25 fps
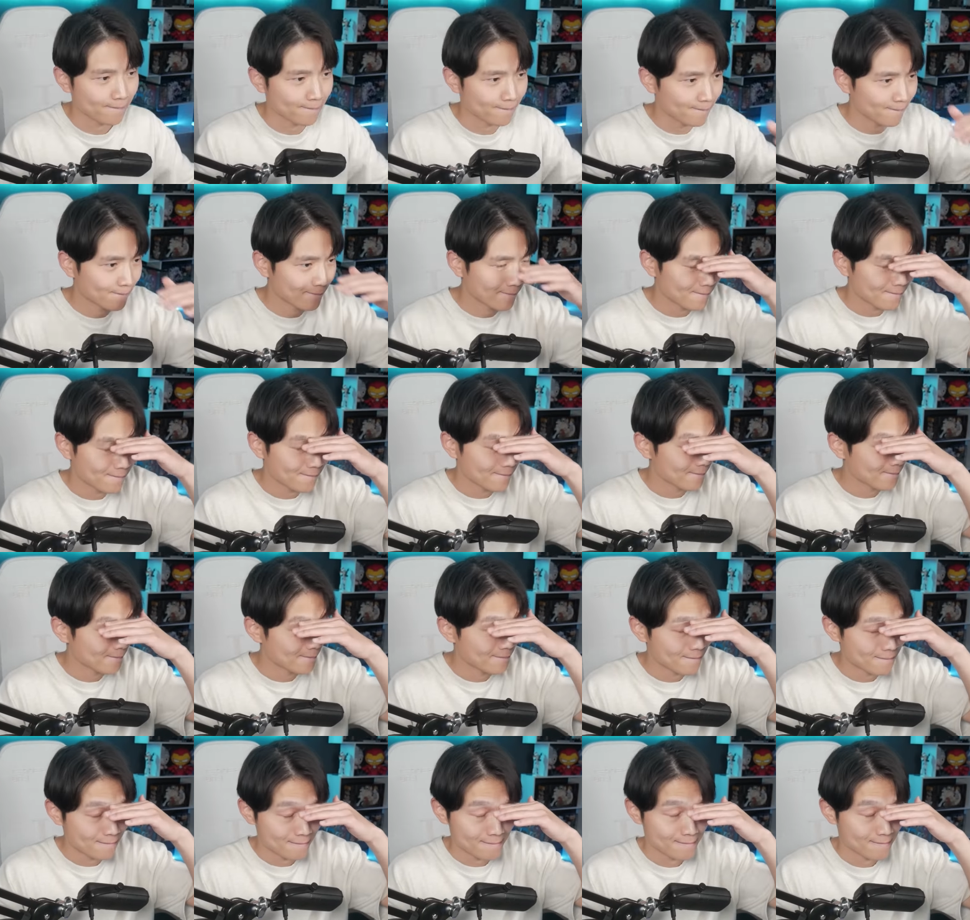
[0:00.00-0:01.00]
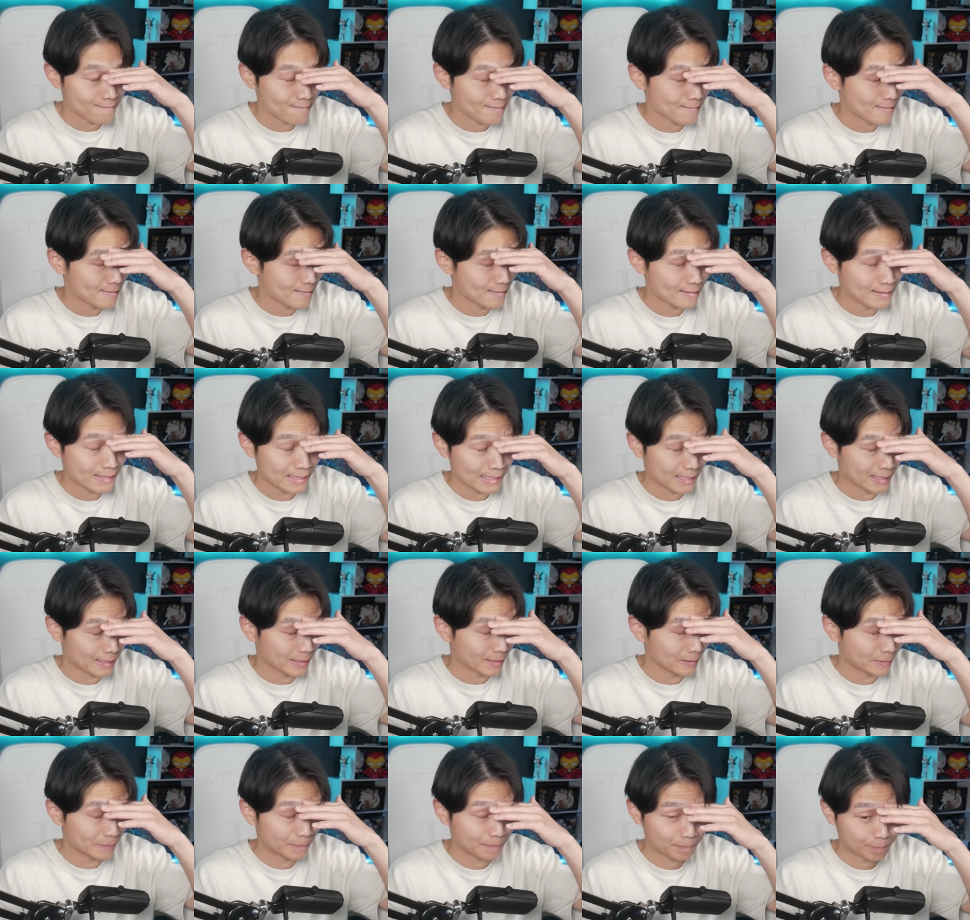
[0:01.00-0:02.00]

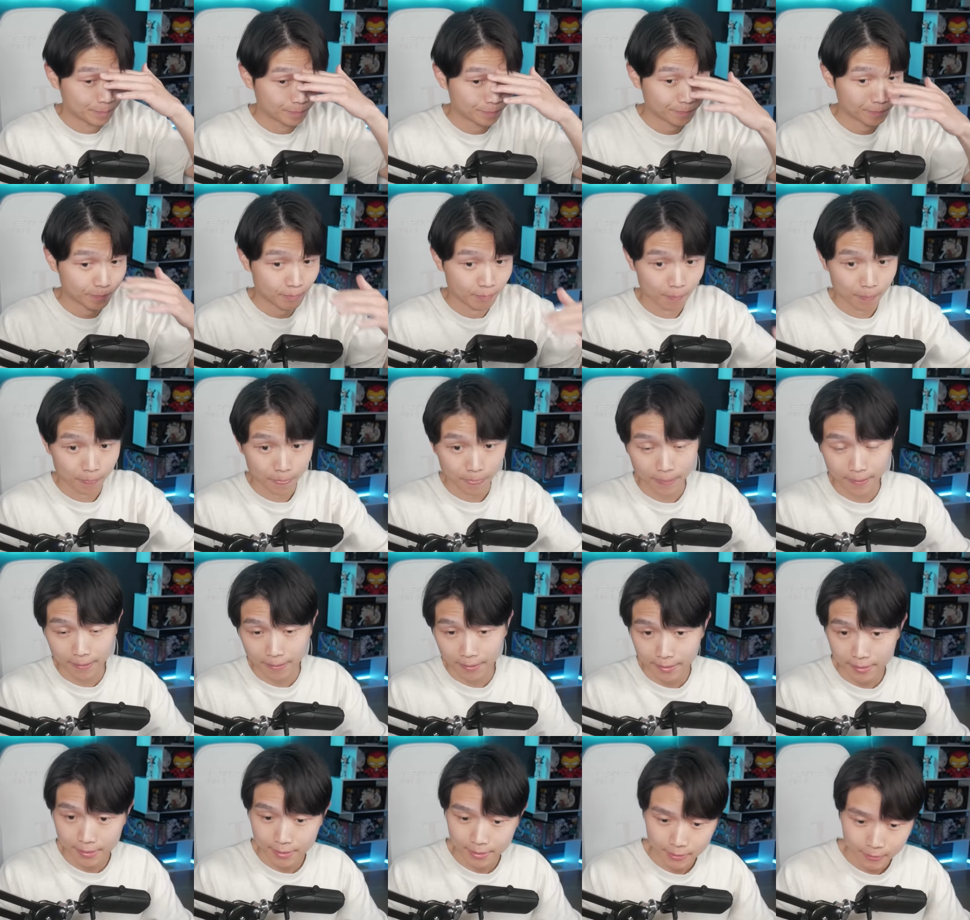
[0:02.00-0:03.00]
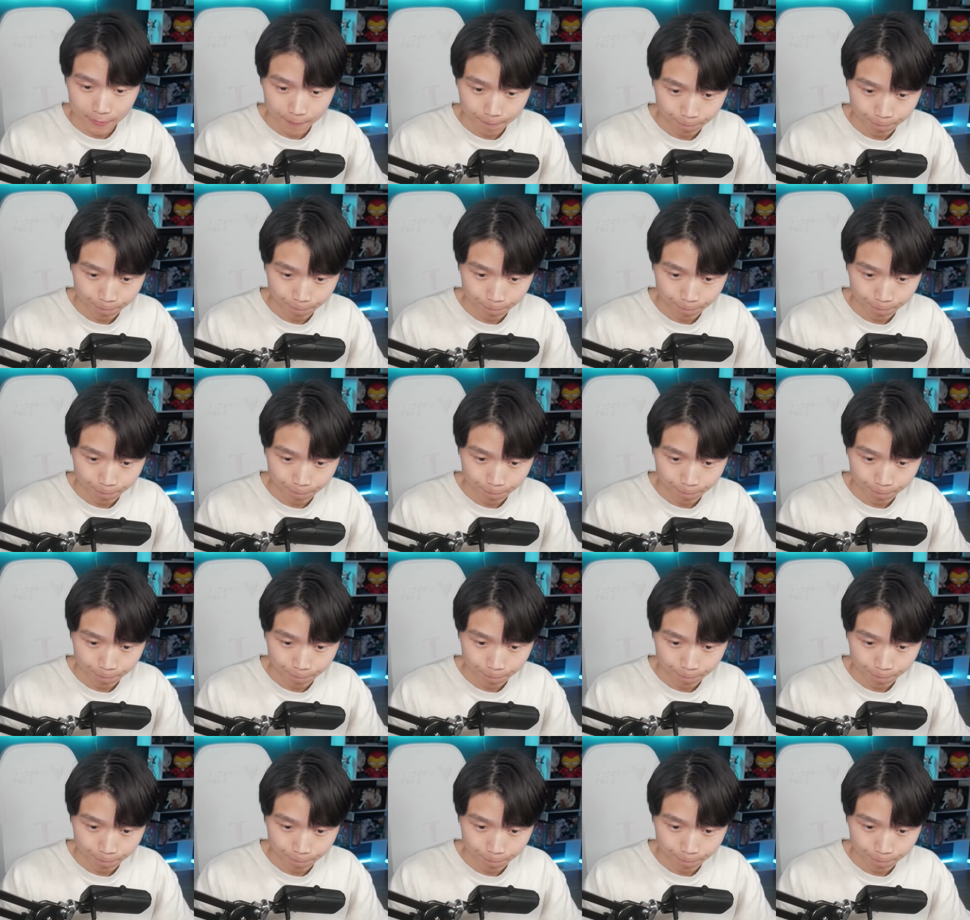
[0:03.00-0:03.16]
[no speech]